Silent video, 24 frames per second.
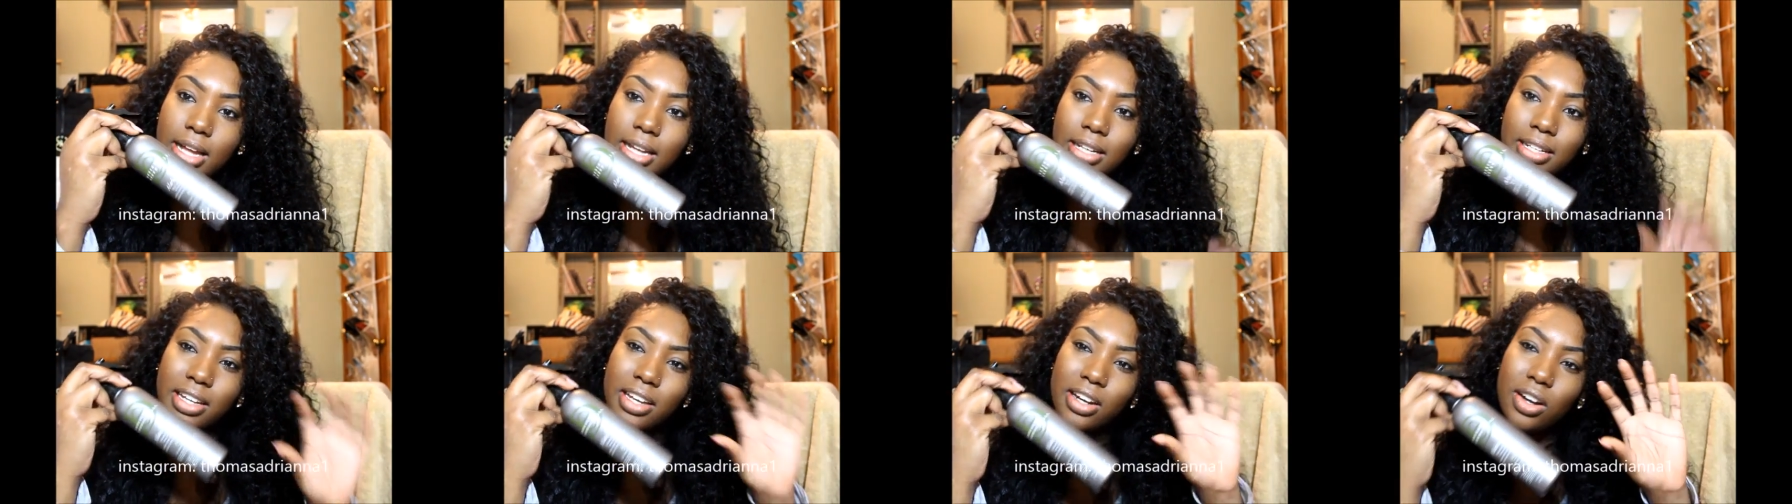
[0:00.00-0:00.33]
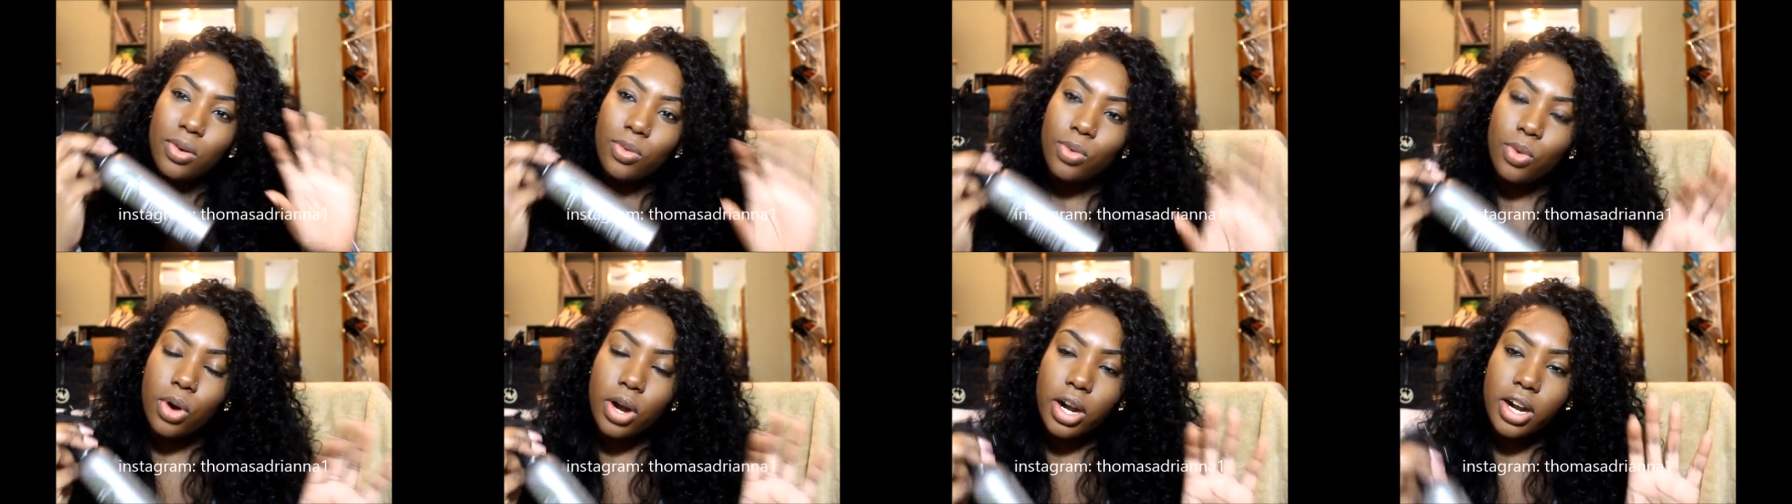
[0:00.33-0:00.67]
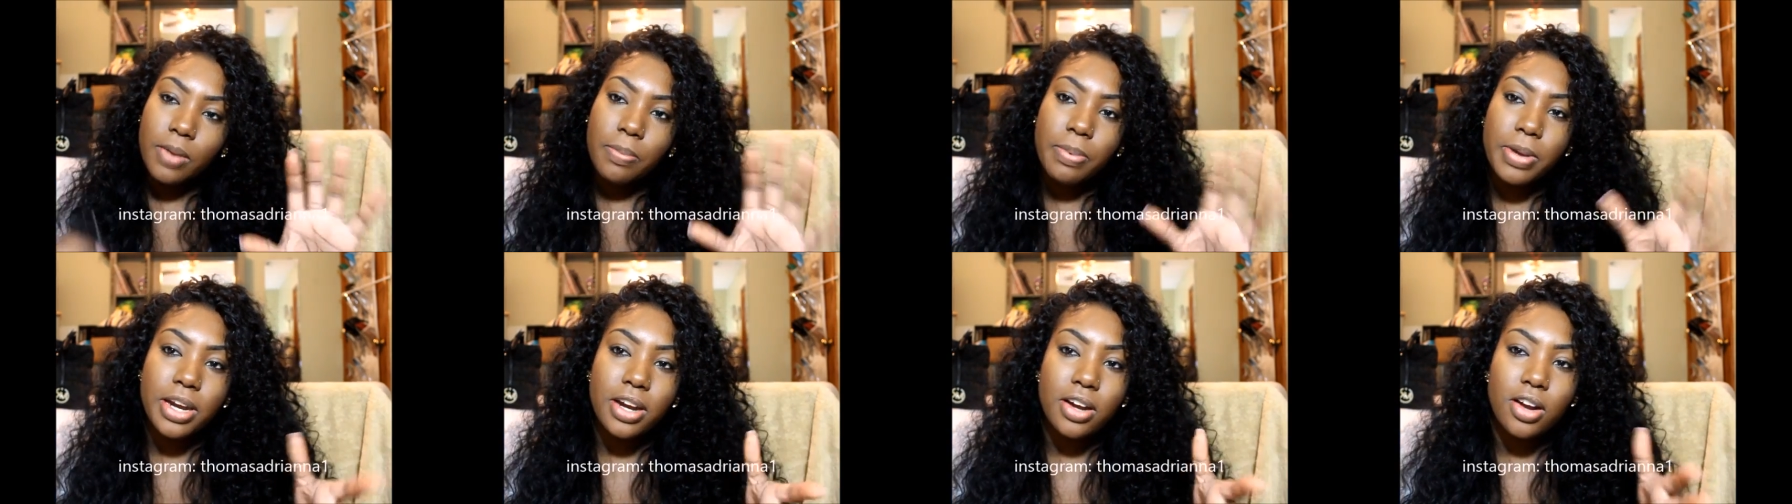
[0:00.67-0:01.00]
a little water
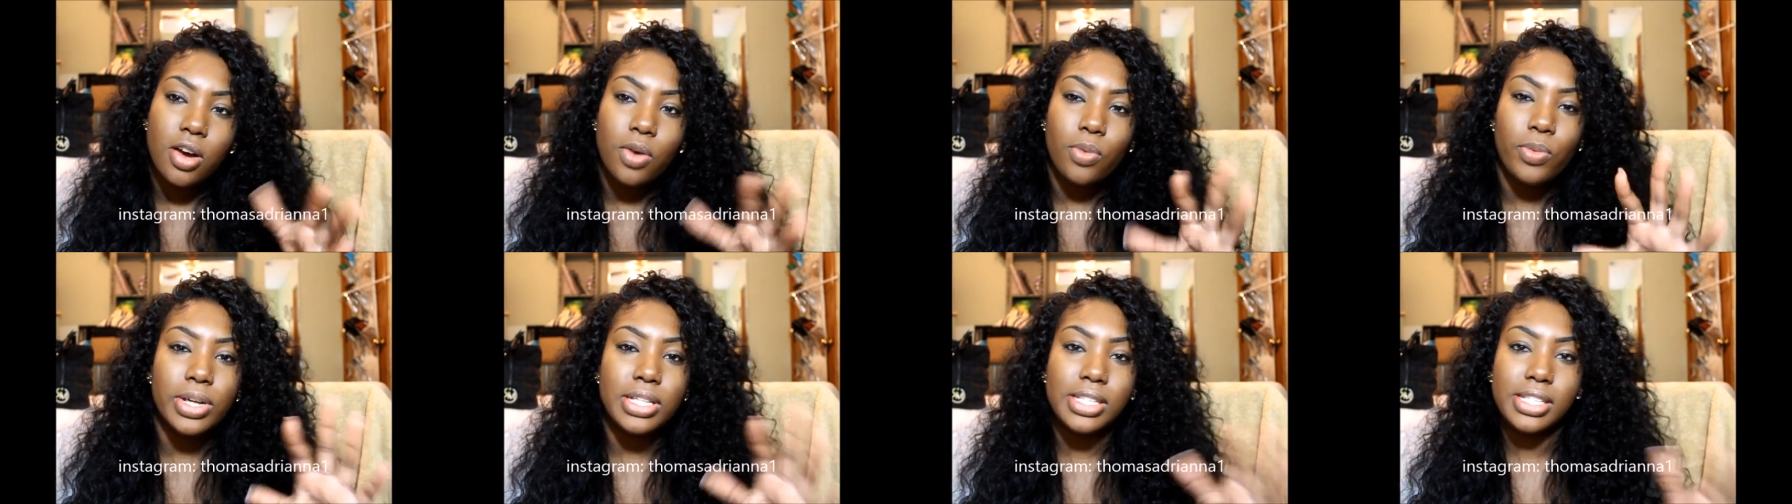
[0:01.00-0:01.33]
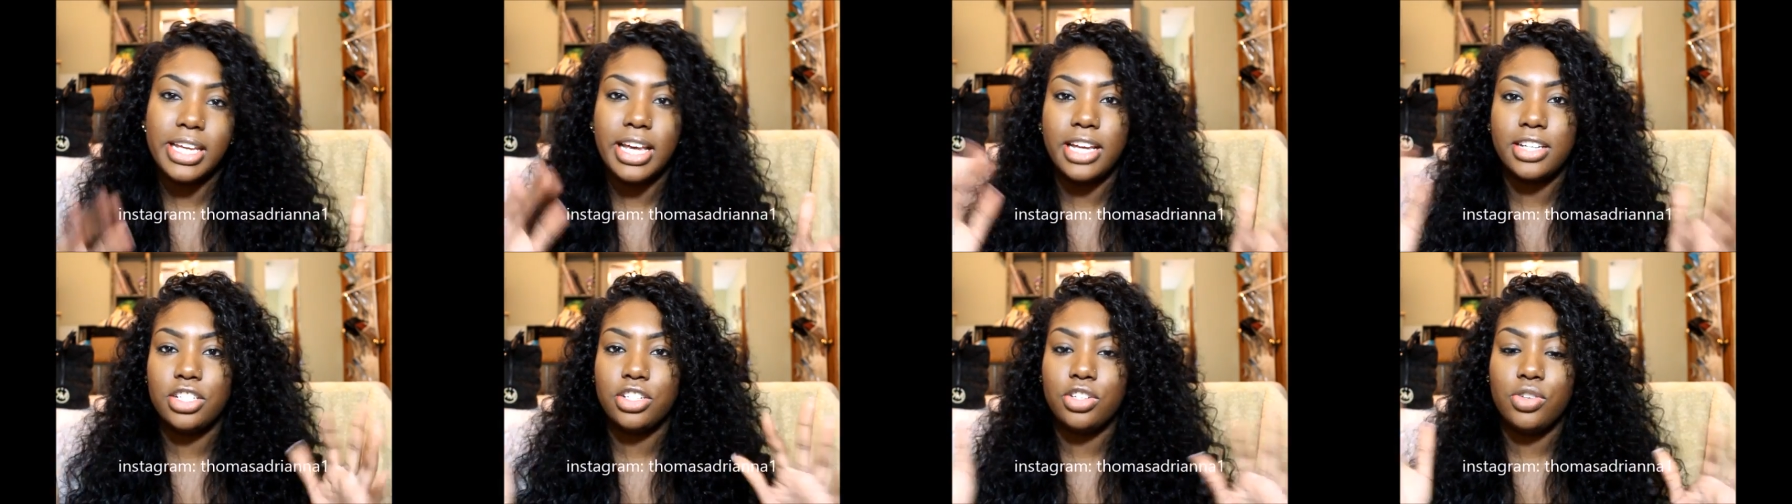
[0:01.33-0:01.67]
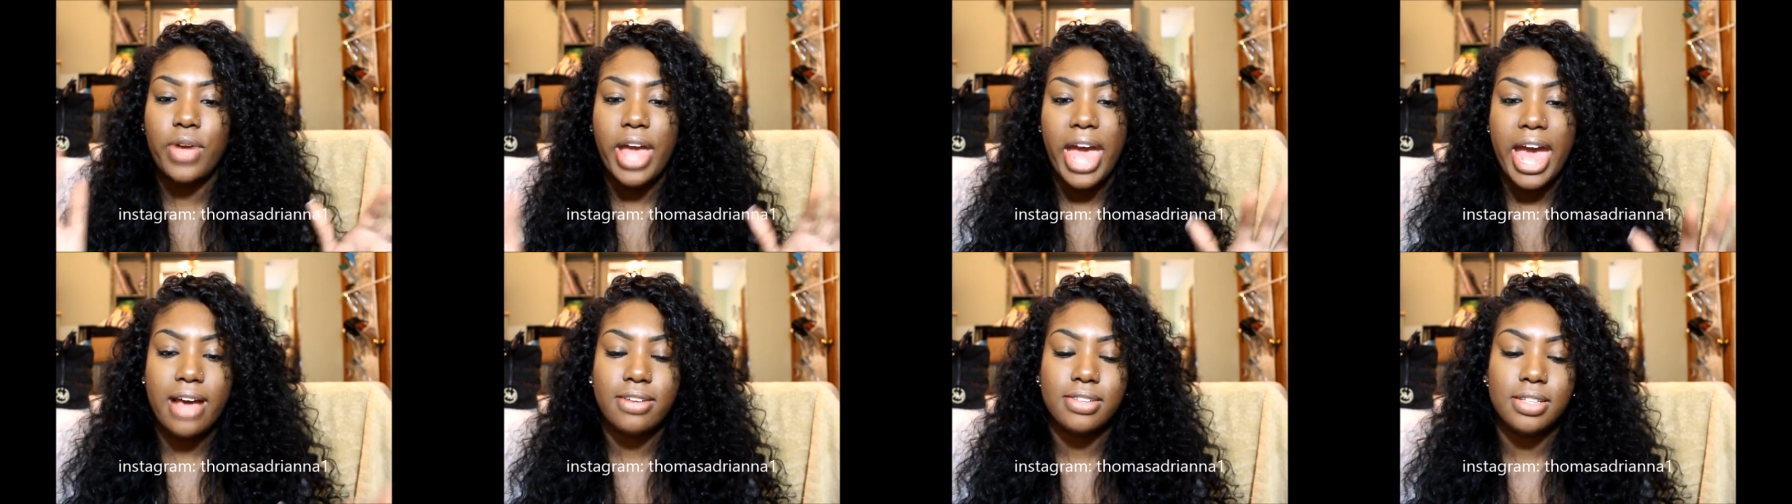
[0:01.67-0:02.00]
depending on what texture you
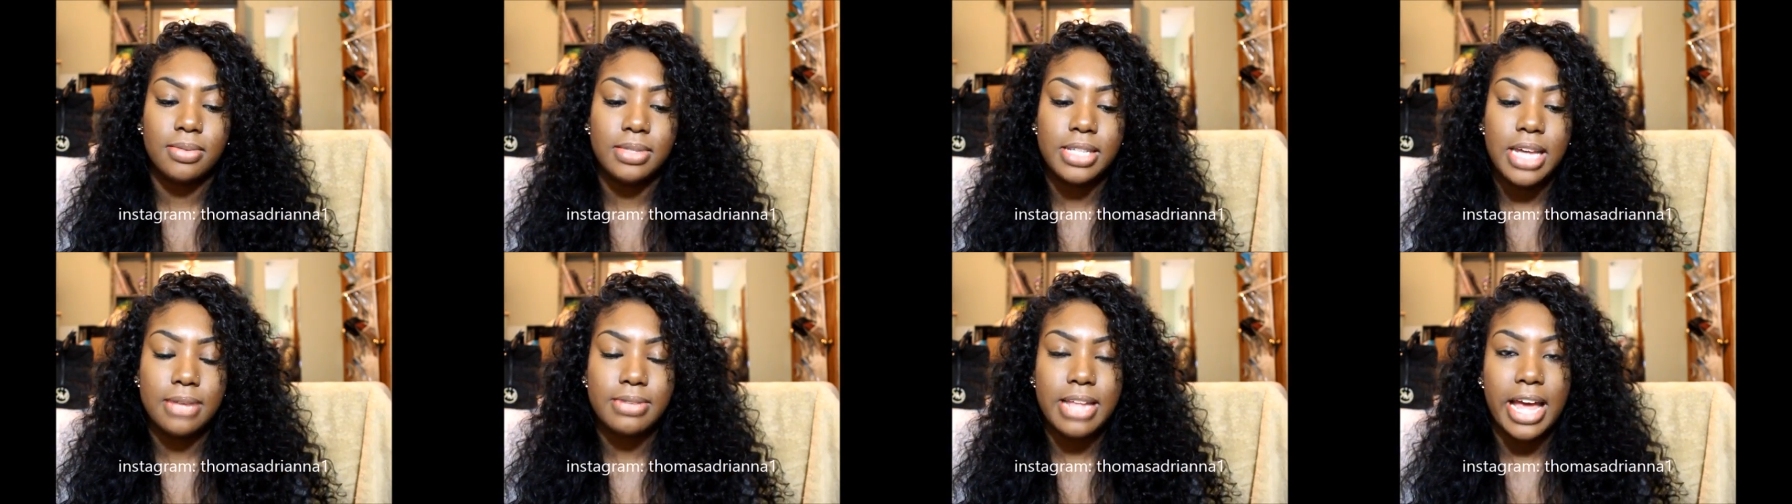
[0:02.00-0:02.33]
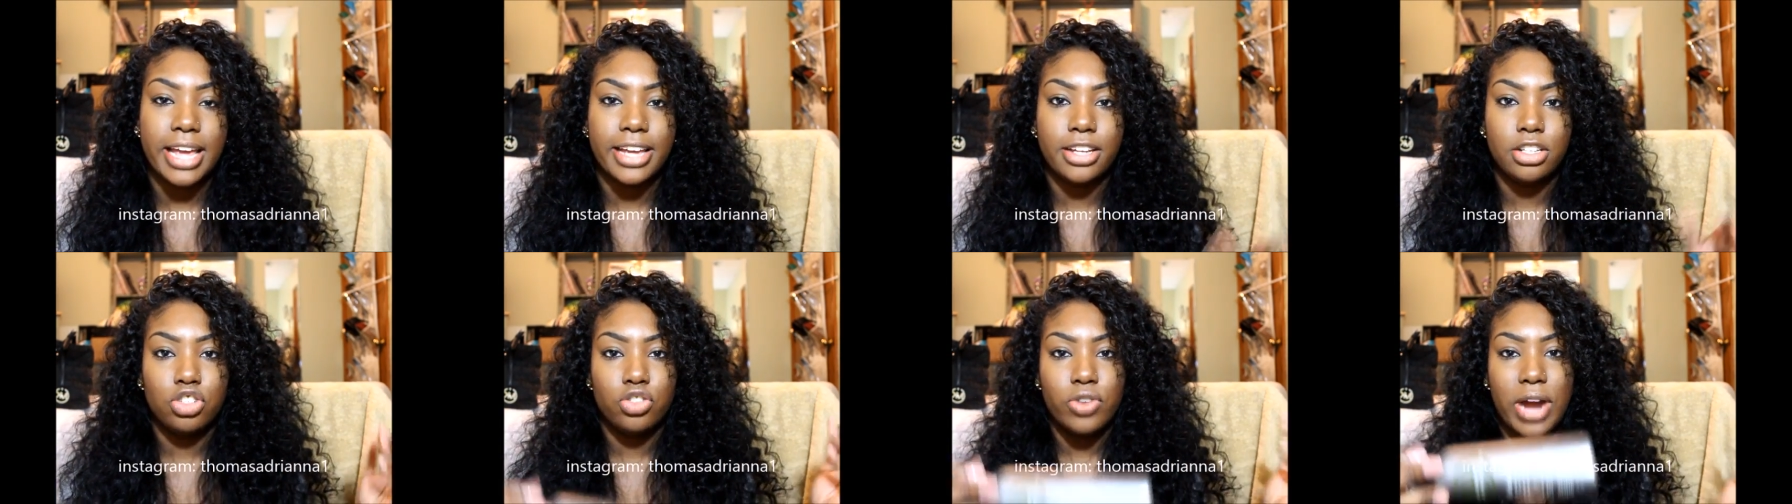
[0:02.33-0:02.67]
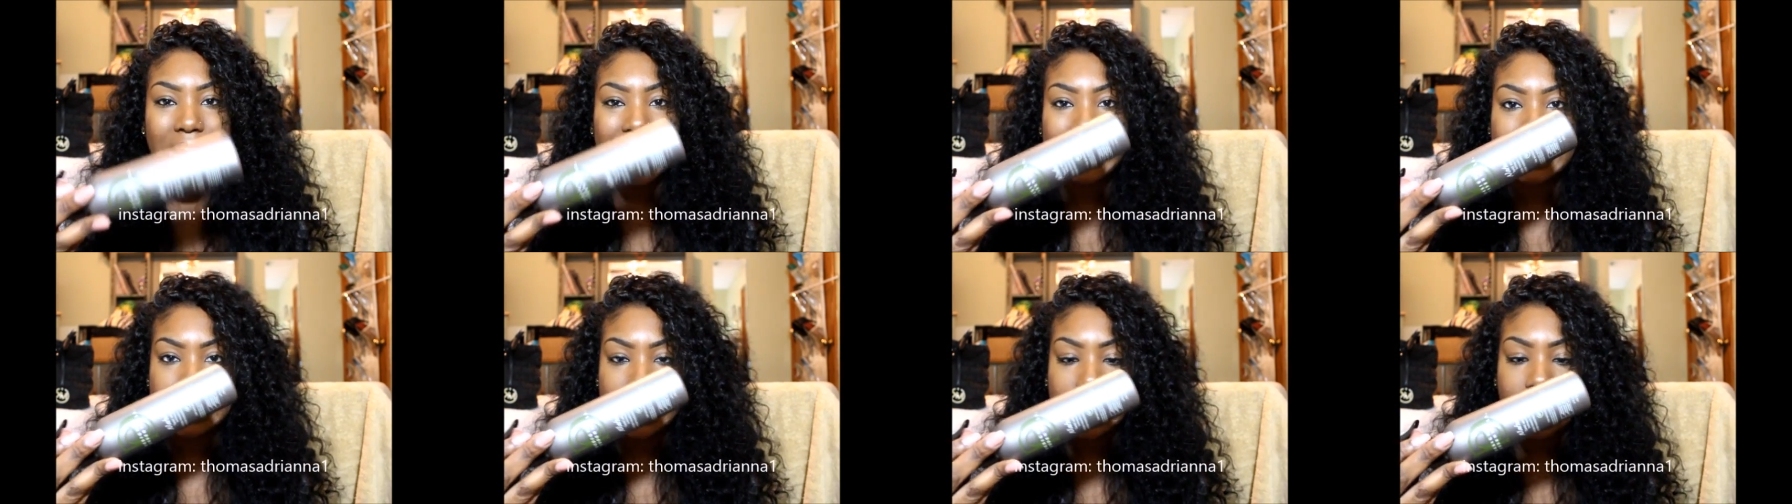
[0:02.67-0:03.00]
have. Sometimes I can
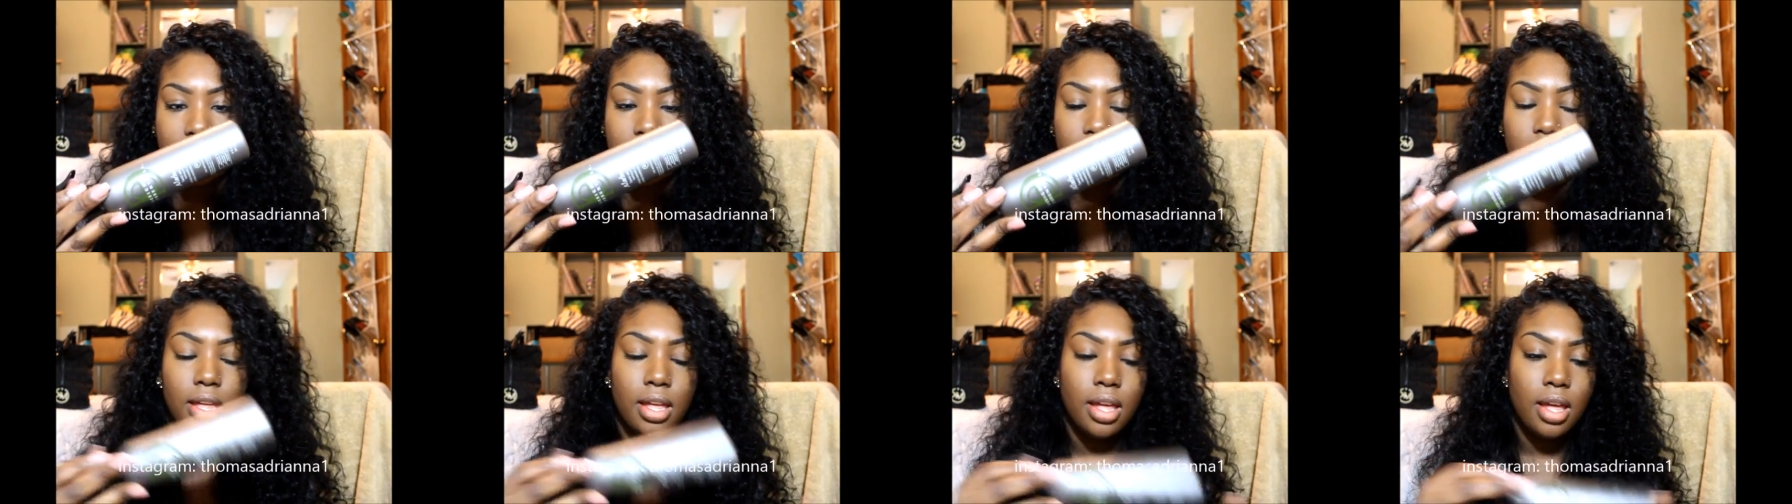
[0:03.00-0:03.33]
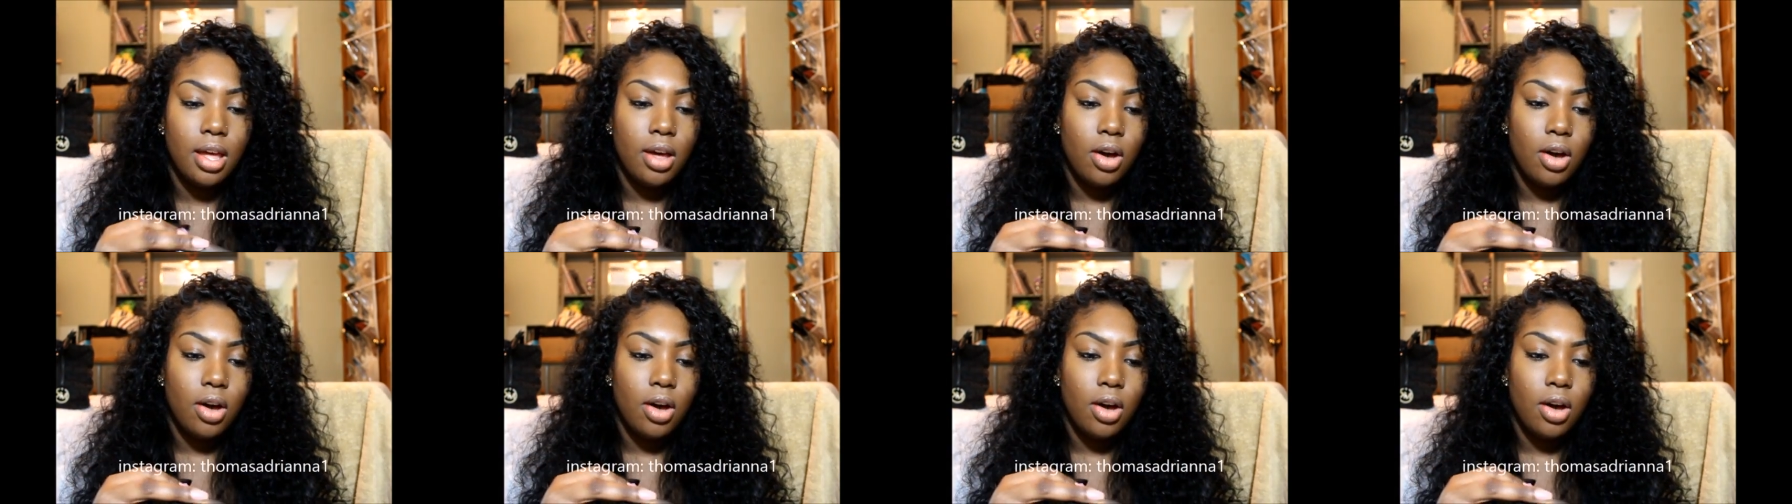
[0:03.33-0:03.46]
dry set it